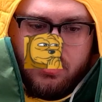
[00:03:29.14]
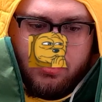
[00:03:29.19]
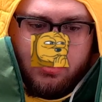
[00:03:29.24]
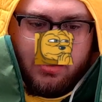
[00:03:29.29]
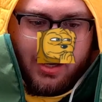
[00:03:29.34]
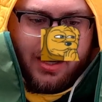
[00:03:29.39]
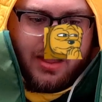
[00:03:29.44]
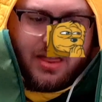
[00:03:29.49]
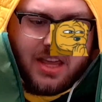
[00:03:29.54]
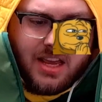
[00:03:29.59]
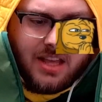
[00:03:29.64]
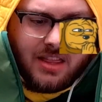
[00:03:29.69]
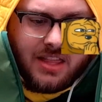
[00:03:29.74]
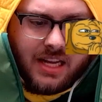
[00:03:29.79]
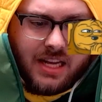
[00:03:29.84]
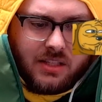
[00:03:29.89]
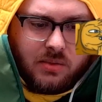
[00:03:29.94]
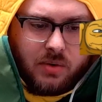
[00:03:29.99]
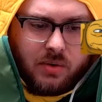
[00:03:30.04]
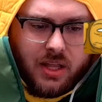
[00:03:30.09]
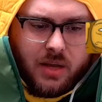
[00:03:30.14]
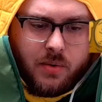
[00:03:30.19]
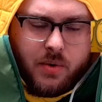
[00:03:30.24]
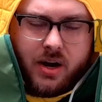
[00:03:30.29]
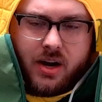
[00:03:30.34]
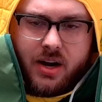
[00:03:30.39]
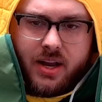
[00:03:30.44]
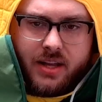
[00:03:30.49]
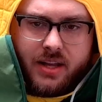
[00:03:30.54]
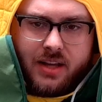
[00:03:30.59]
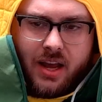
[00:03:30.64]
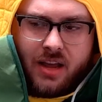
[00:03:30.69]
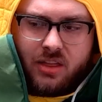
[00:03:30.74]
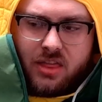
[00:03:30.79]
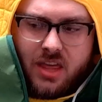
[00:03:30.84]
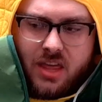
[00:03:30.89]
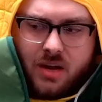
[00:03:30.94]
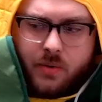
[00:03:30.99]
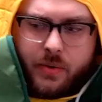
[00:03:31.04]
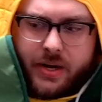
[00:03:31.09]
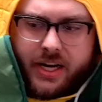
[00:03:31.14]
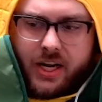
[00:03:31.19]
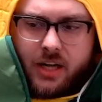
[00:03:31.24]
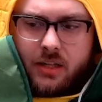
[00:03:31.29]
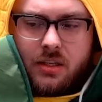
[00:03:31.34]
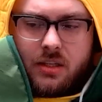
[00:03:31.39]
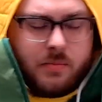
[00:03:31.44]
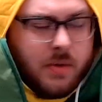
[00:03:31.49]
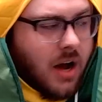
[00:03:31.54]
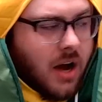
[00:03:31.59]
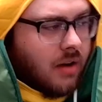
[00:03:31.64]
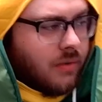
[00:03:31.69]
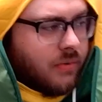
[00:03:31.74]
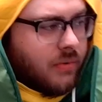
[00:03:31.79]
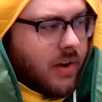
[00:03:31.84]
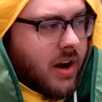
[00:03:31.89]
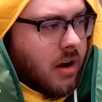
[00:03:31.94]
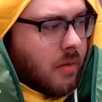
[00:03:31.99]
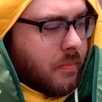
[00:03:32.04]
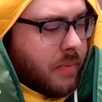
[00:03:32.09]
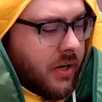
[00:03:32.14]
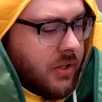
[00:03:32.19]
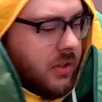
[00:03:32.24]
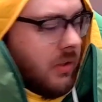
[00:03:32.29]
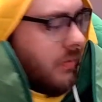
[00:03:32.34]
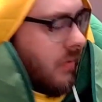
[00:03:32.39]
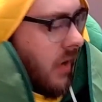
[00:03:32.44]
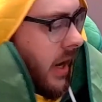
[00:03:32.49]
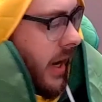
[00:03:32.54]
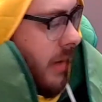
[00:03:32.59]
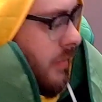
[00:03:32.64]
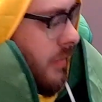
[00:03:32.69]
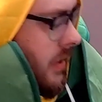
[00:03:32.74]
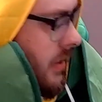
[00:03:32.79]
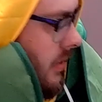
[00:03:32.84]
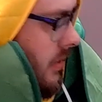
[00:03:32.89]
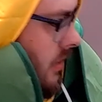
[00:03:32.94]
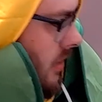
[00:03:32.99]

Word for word: I think that's really what it is. I think we need some on-fire picture frames.